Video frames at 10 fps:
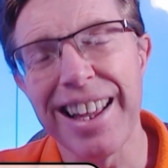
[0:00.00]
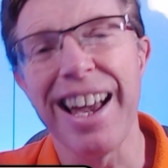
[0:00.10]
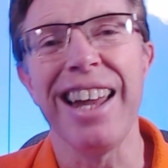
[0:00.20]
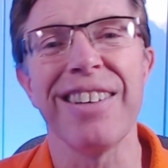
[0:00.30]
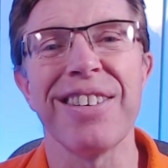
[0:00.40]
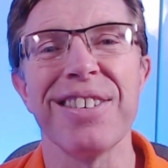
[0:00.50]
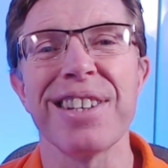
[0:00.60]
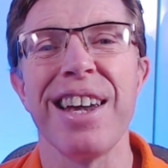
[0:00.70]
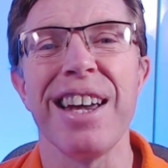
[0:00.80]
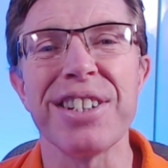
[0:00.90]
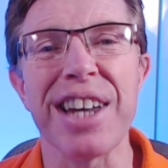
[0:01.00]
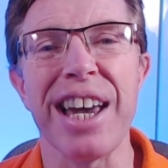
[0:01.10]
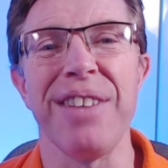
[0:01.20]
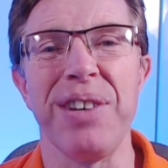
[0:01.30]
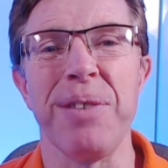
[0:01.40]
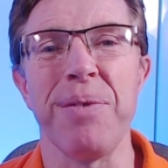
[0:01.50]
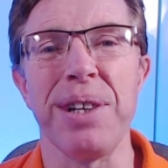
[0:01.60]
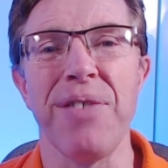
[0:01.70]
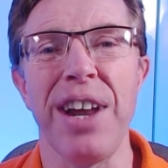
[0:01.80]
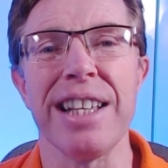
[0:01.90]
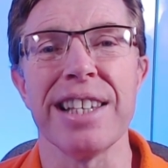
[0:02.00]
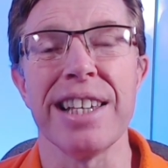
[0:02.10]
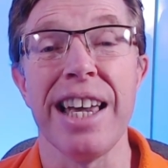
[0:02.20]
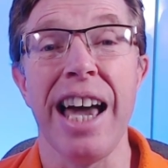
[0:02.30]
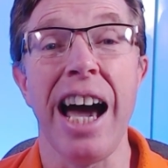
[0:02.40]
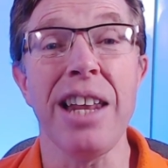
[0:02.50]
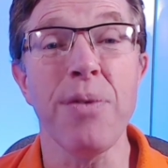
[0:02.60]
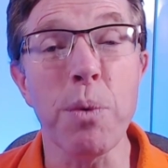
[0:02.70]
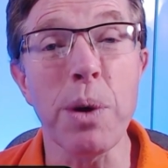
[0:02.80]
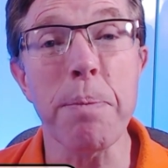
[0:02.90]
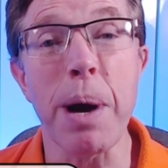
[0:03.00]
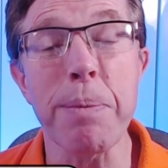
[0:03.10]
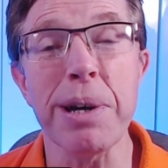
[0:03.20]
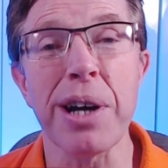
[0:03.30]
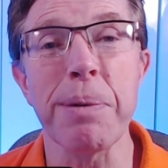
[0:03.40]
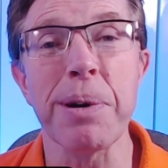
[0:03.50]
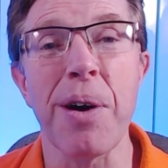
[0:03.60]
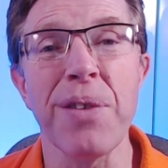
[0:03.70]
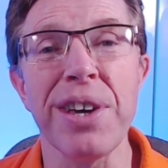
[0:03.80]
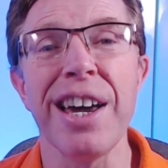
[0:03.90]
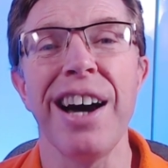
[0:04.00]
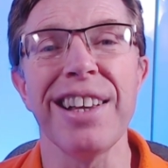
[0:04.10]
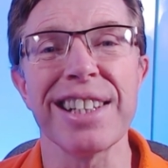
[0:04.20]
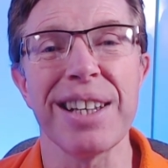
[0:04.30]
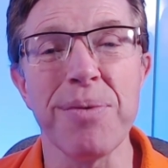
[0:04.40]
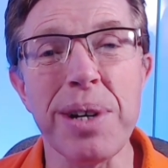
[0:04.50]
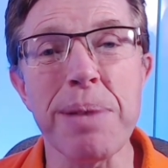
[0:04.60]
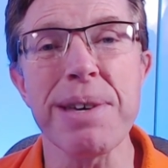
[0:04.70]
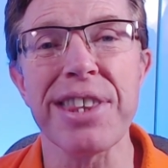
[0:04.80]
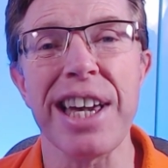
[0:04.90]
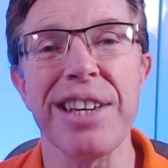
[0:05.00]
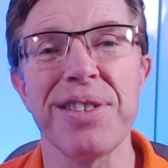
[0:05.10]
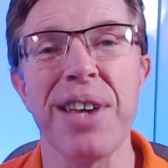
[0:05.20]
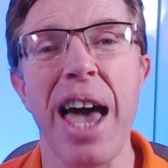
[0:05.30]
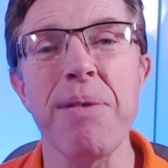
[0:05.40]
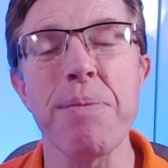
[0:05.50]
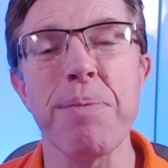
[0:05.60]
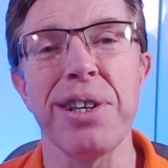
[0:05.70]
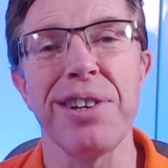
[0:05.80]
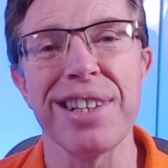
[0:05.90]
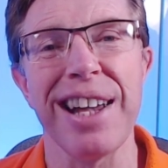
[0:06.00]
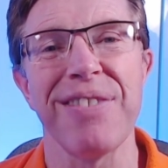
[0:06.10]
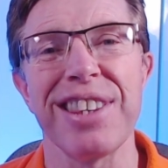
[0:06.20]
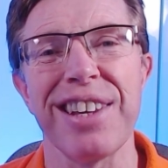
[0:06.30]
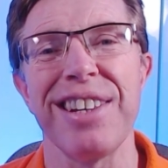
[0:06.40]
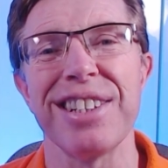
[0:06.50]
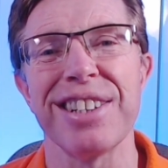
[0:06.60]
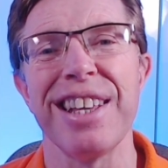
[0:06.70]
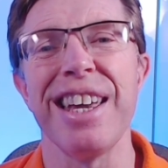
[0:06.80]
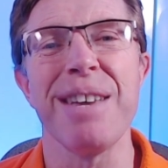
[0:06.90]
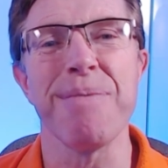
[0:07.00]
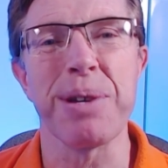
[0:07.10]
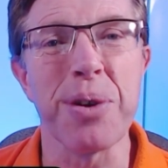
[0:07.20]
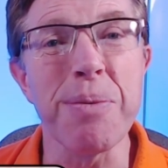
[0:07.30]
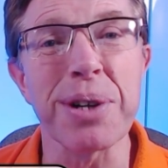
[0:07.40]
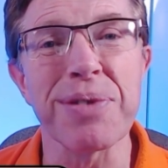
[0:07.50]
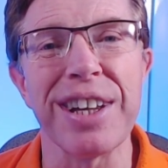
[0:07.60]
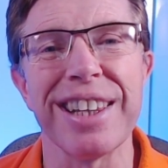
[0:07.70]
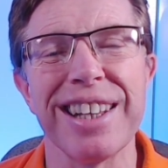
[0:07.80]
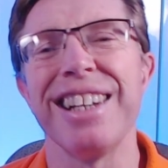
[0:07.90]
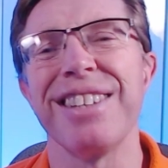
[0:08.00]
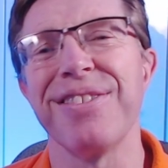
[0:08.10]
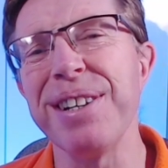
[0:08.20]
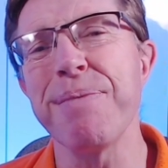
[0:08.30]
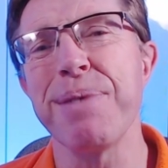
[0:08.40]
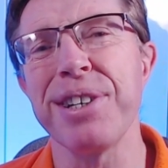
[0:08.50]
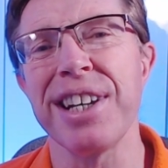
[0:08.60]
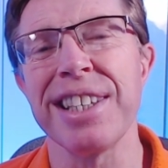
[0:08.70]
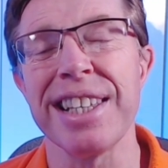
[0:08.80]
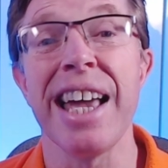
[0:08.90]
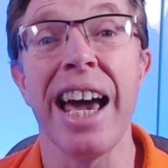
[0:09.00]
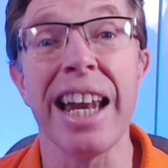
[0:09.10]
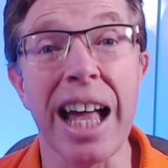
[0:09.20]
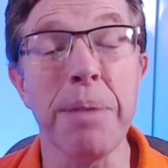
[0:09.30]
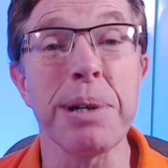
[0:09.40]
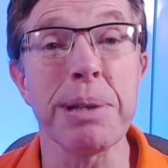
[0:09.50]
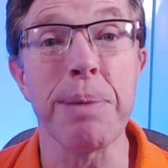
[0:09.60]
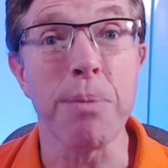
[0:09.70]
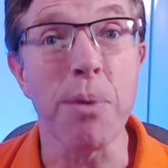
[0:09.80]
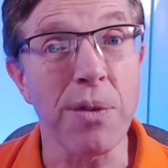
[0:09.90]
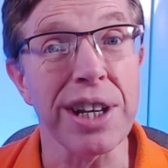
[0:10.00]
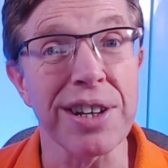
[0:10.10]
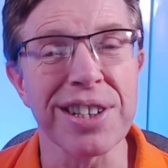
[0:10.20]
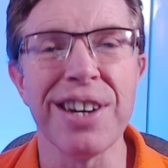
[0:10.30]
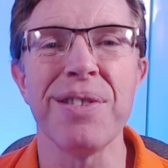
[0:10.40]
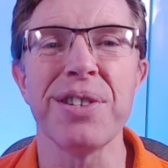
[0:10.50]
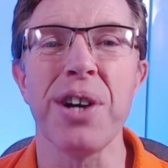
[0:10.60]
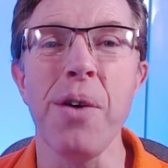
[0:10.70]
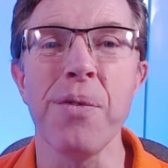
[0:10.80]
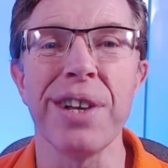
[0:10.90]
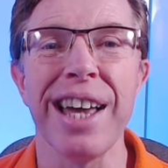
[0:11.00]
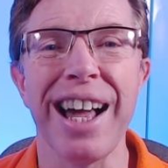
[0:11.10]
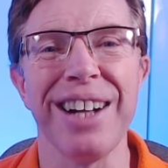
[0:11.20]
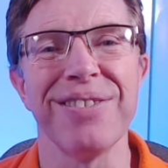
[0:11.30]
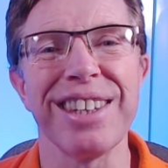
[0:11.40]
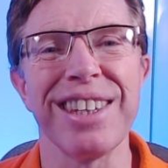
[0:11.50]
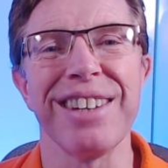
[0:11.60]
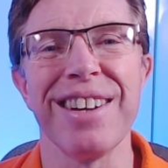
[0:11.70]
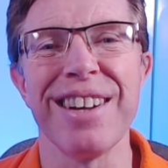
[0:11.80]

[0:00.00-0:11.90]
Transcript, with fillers: And of course, share the video with your friends. And if you want to buy me a cup of coffee, I'd like to say a really big thank you to everybody who's left a donation in my Toolbox Fund. It's really appreciated and it helped me to make more videos, which will hopefully help you.